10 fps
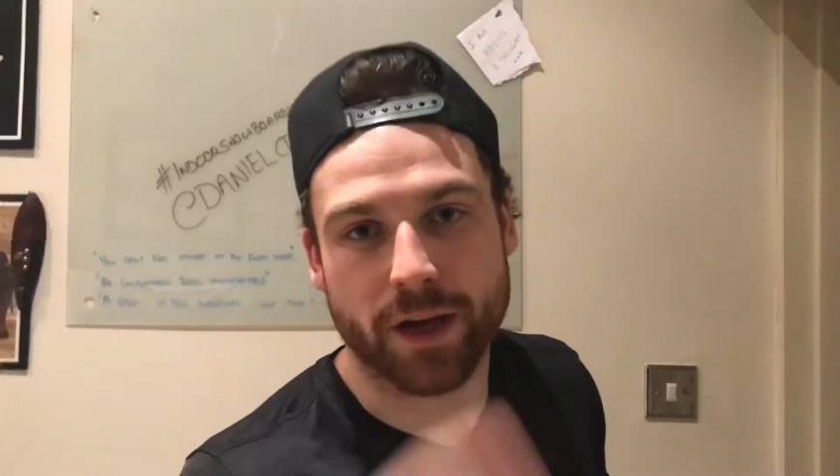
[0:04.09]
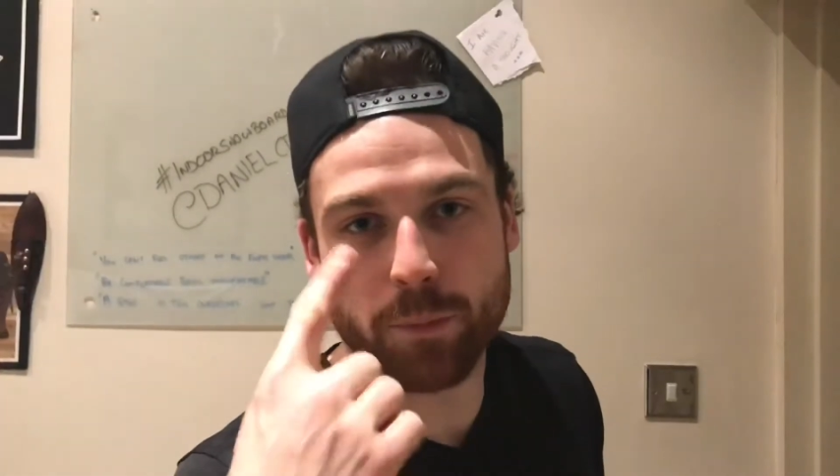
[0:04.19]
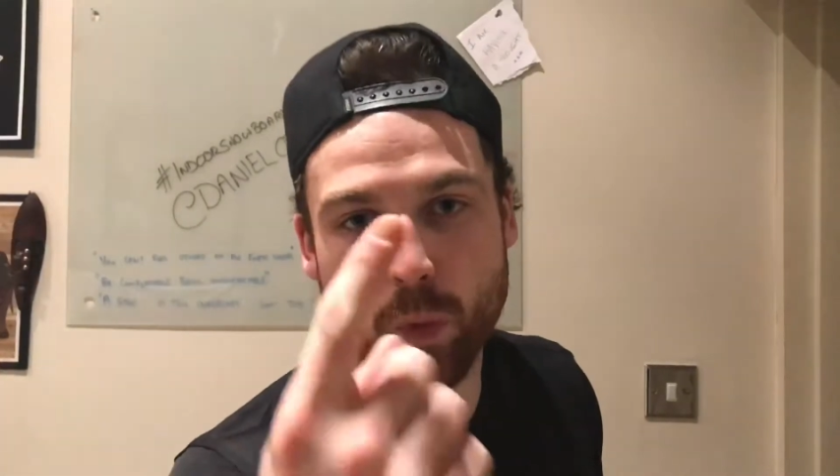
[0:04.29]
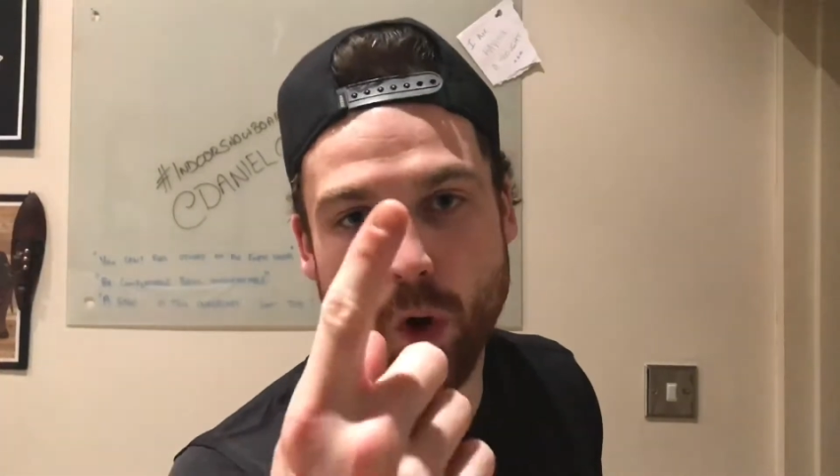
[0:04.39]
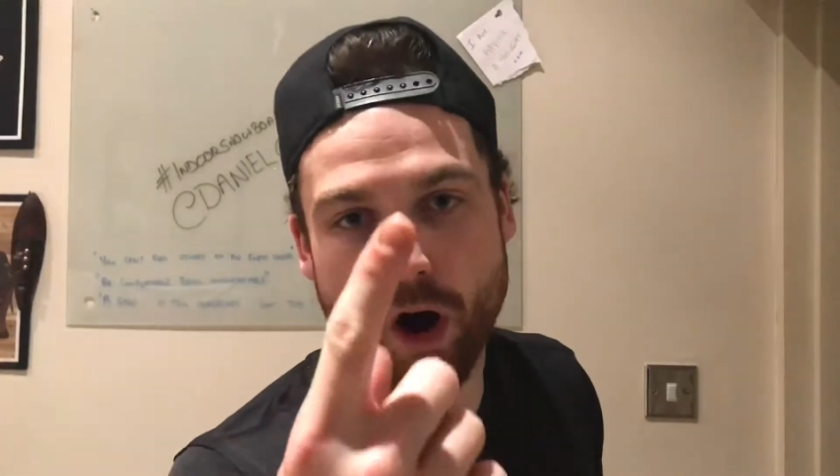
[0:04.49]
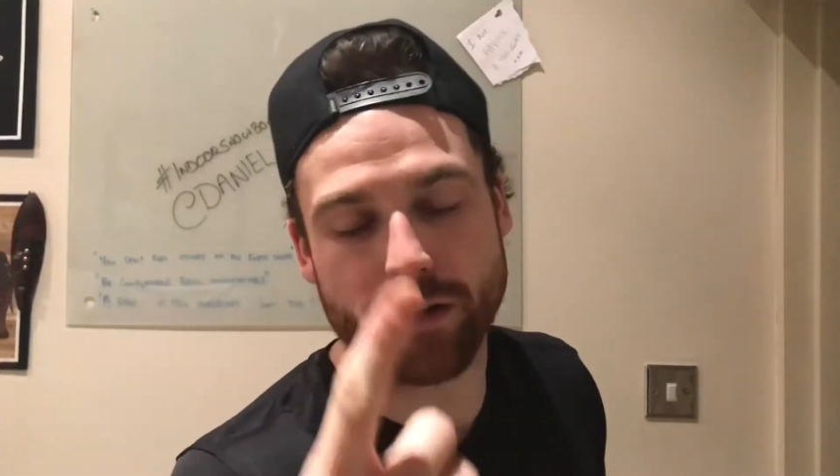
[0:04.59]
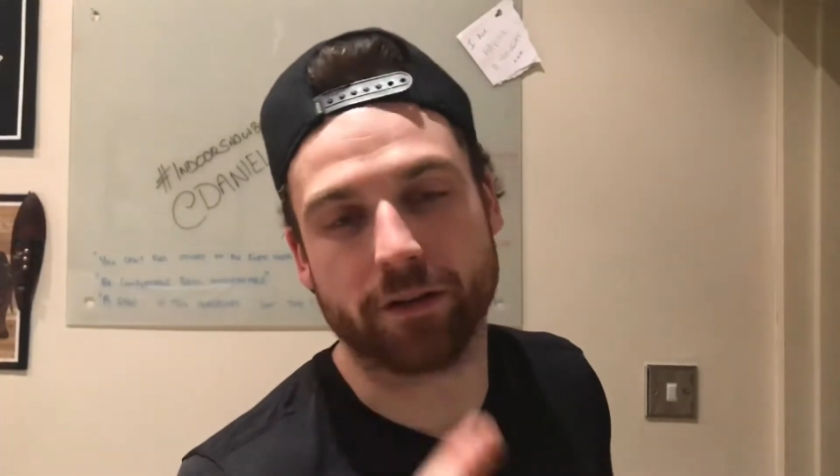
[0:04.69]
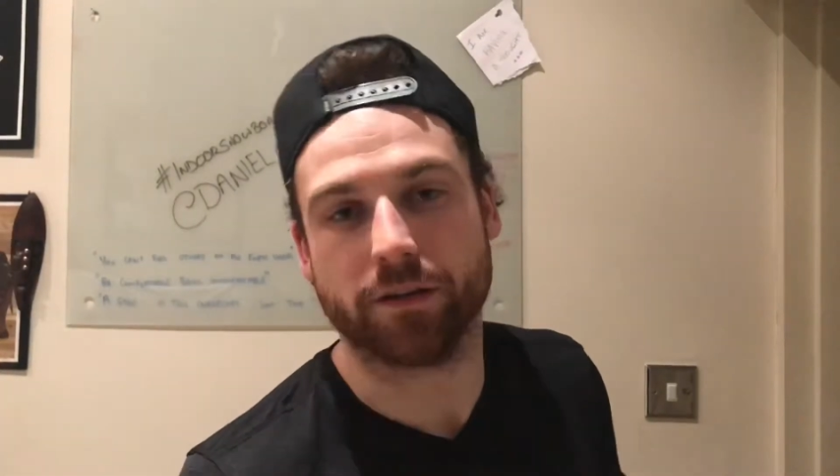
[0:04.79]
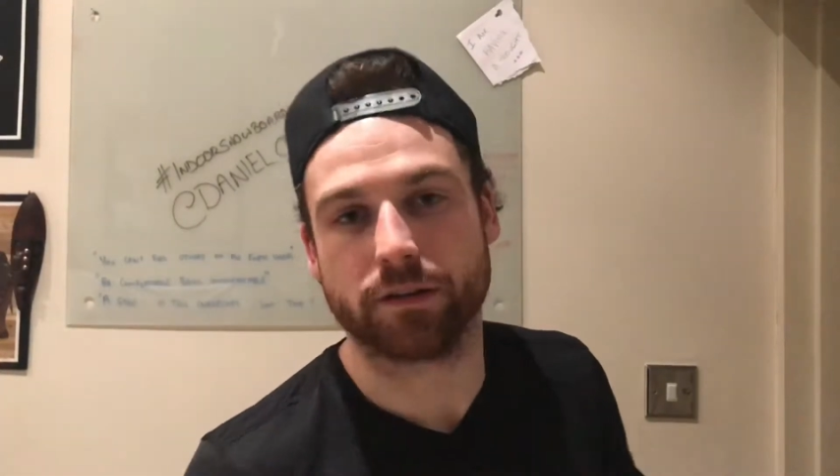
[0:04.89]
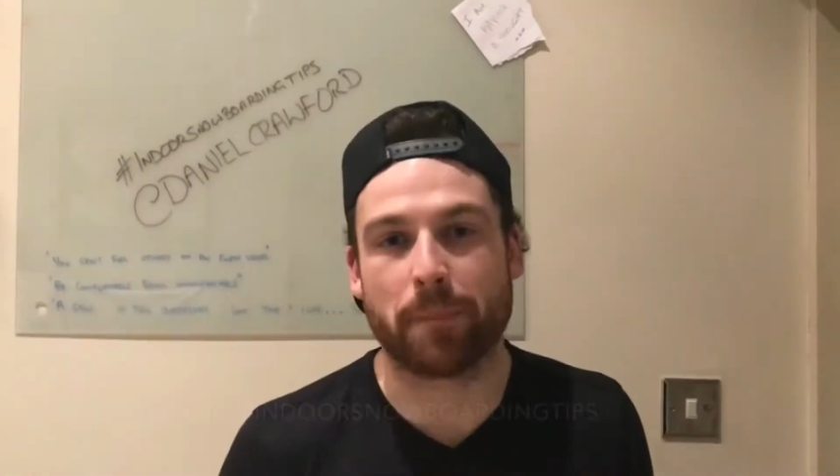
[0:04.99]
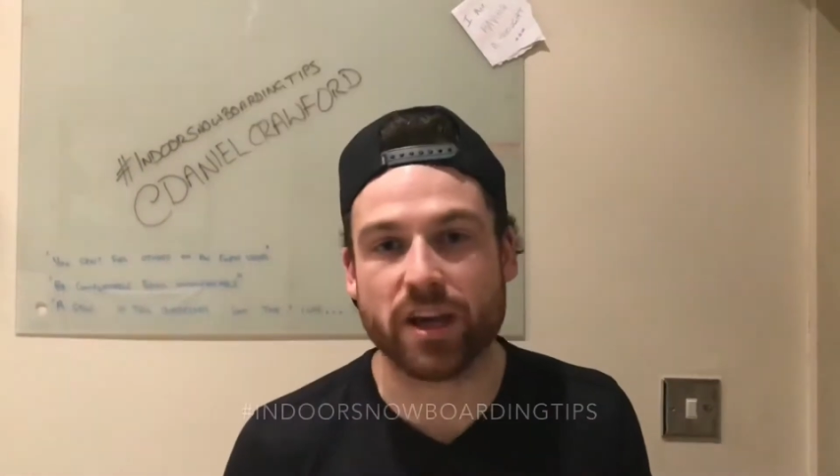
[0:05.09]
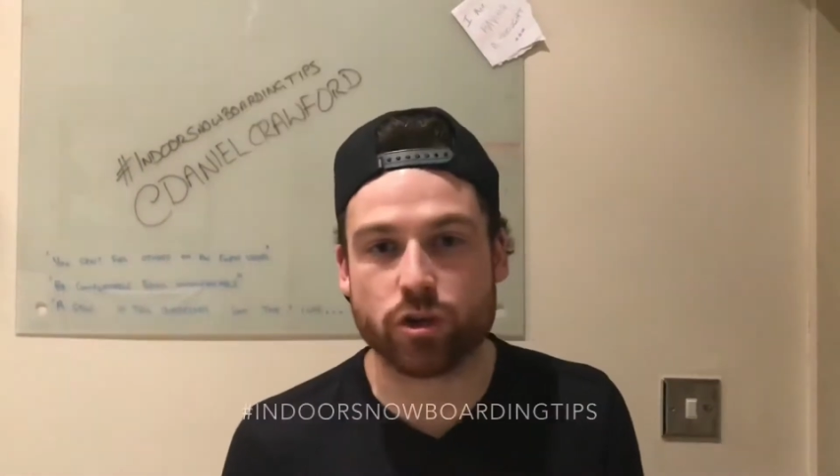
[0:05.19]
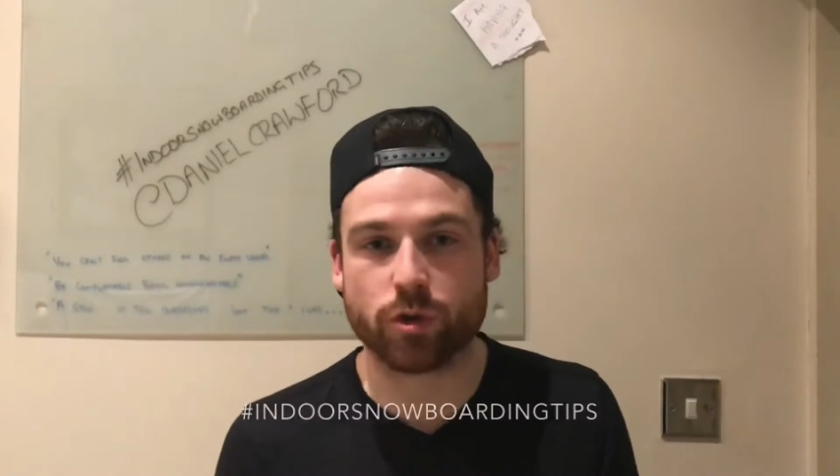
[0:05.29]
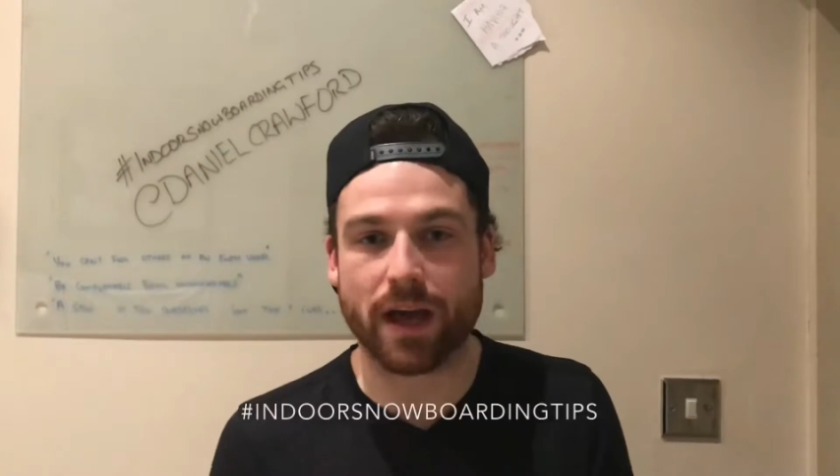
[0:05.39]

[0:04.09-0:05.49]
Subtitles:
Number one, make sure